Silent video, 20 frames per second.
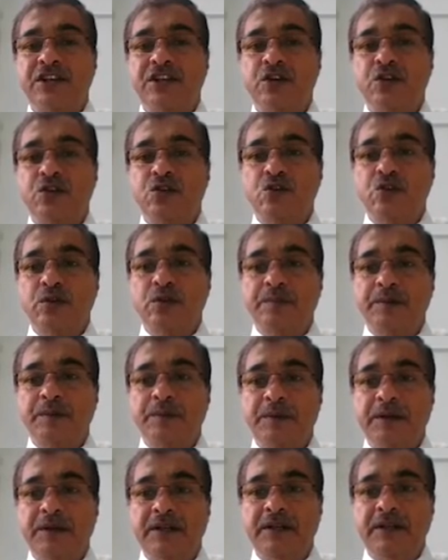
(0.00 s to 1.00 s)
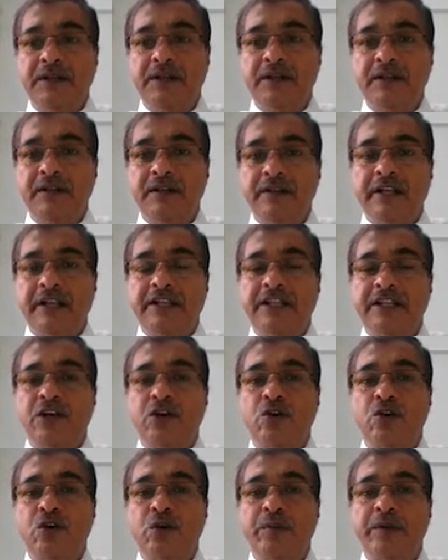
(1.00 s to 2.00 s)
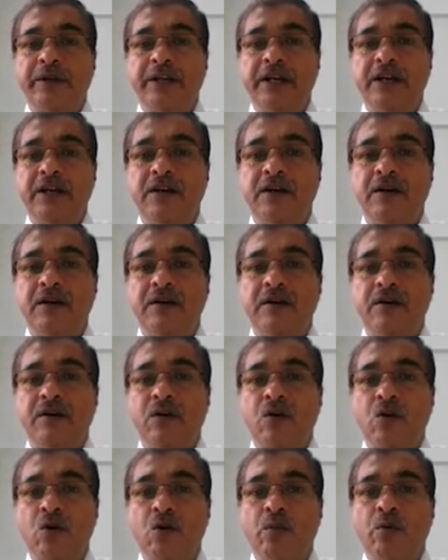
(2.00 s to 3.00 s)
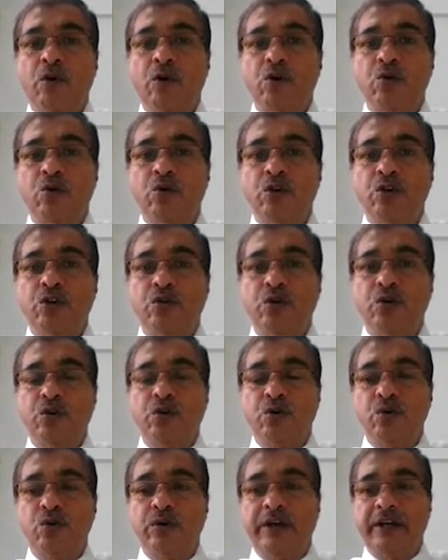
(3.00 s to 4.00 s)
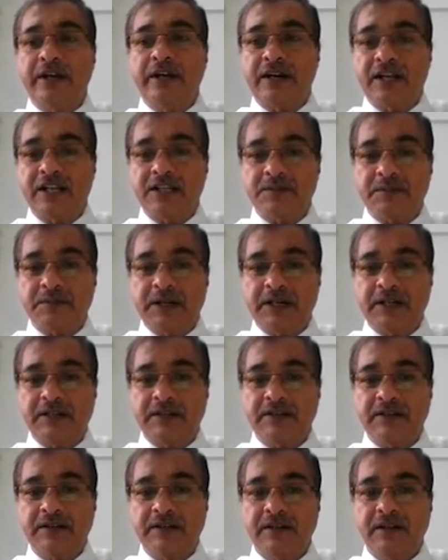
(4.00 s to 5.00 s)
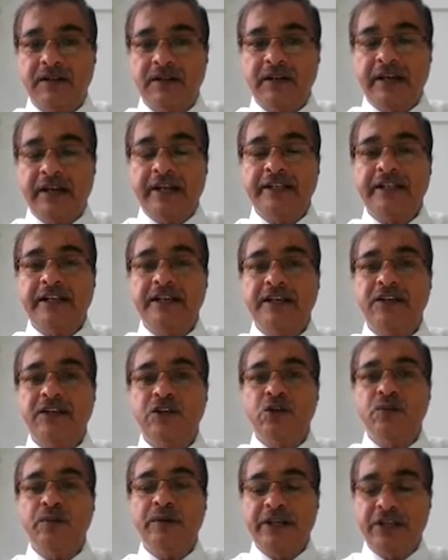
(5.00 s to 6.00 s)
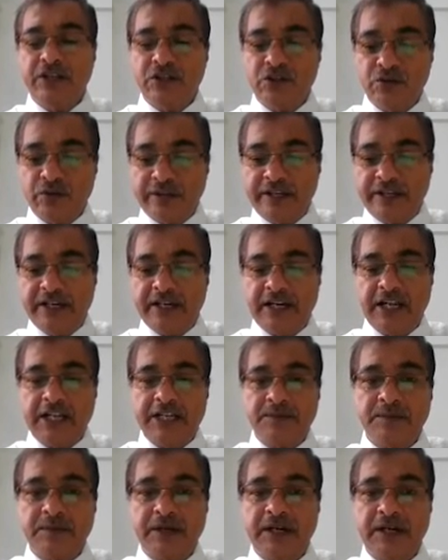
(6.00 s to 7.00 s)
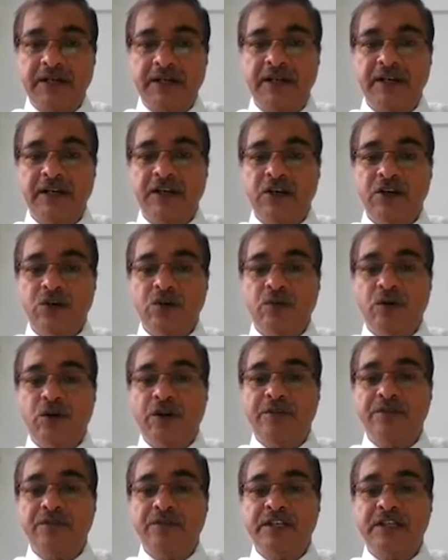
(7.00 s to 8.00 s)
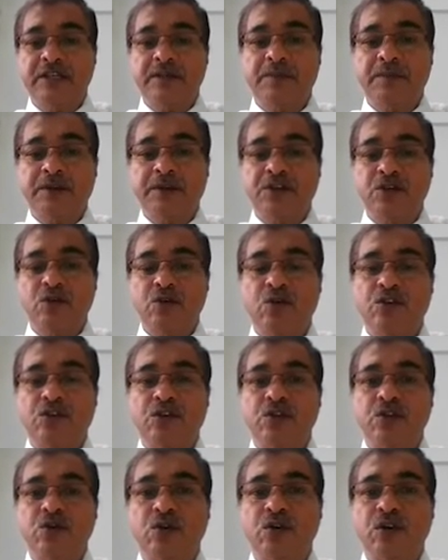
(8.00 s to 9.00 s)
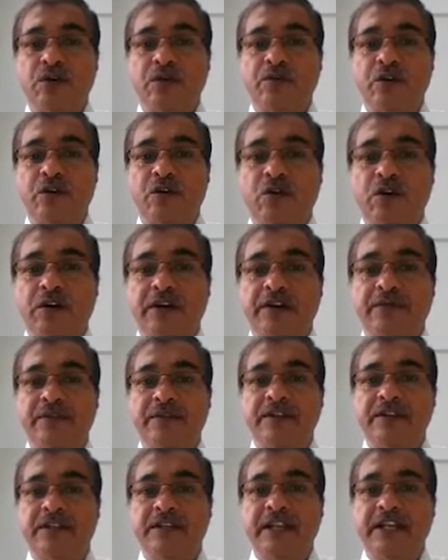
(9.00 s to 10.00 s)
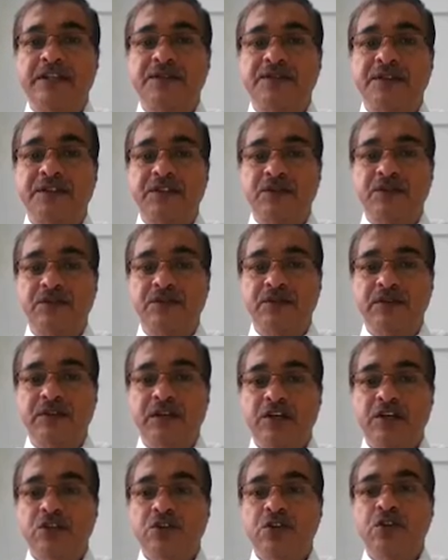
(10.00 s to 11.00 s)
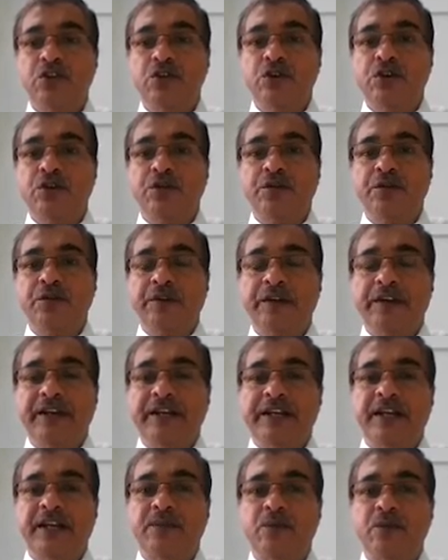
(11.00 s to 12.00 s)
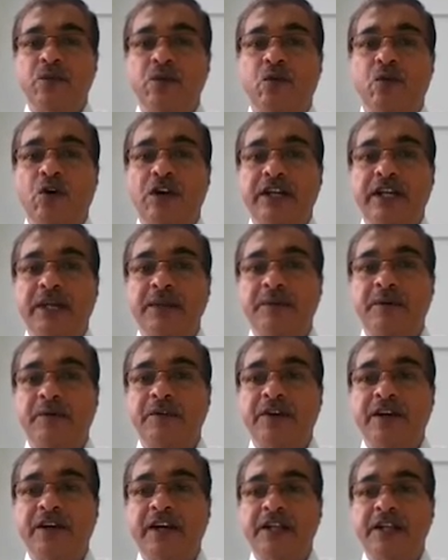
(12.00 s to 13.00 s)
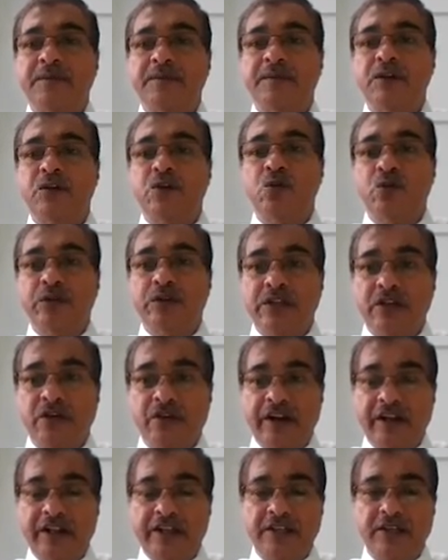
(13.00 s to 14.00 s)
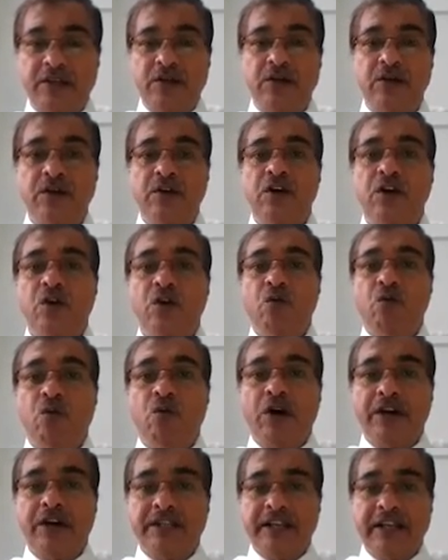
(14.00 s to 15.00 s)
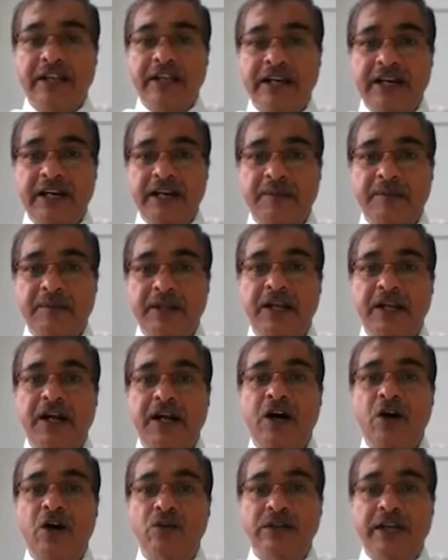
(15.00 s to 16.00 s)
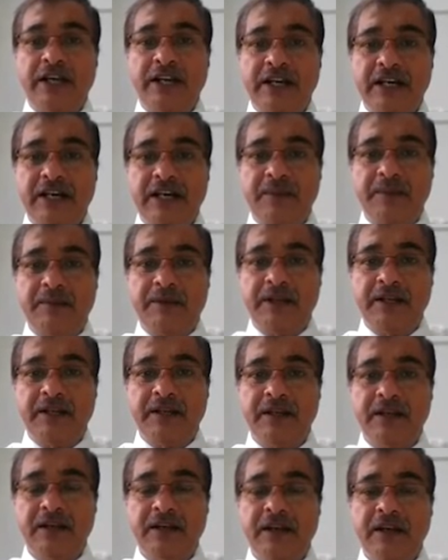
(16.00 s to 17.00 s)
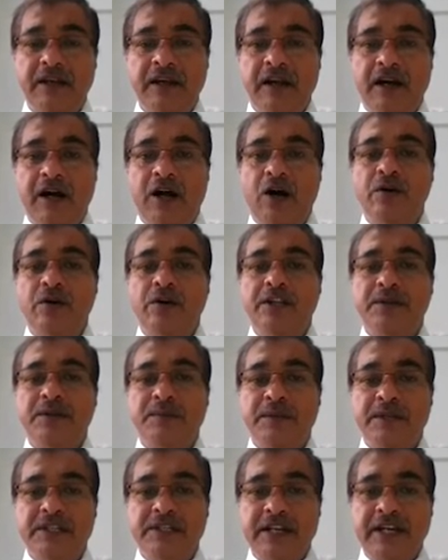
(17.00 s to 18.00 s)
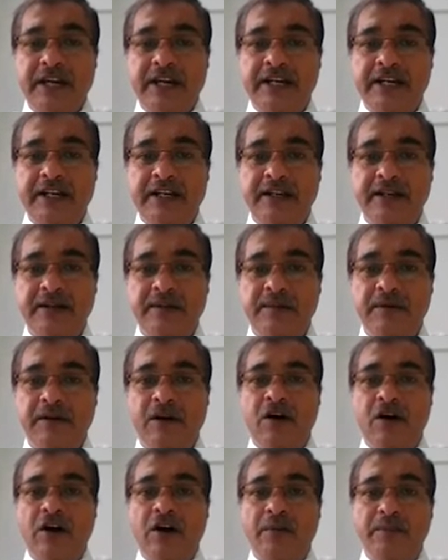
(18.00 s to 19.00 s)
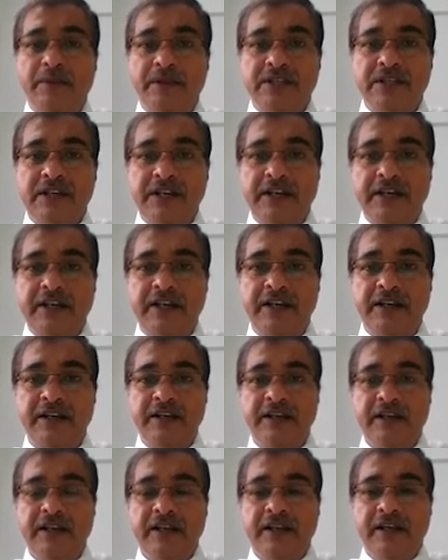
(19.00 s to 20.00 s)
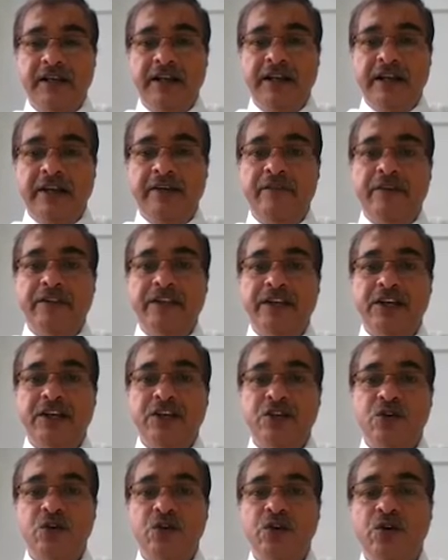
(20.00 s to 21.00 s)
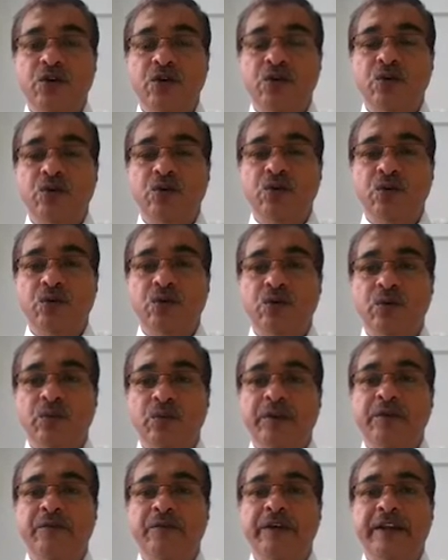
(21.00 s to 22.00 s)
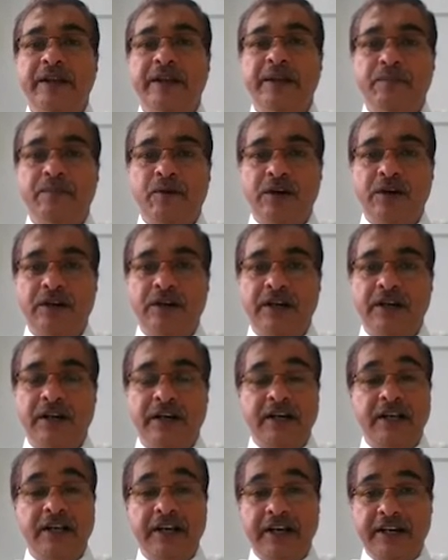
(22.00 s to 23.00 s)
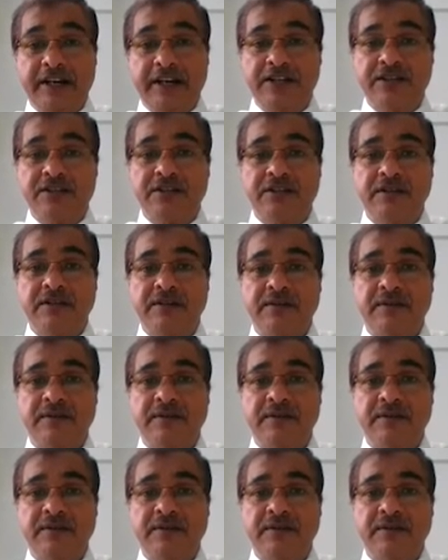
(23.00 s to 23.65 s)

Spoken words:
it gives to the people? That there going to be a robot who is going to do hair transplant, and then human is doing hair transplant. Tomorrow, if such a patient goes in court of law, what difference lies with you? So you need to be very careful what type of advertisement, who is advertising, what they are claiming, how they are claiming, how it is misguiding or misleading. Everything is going to be very important, and greatest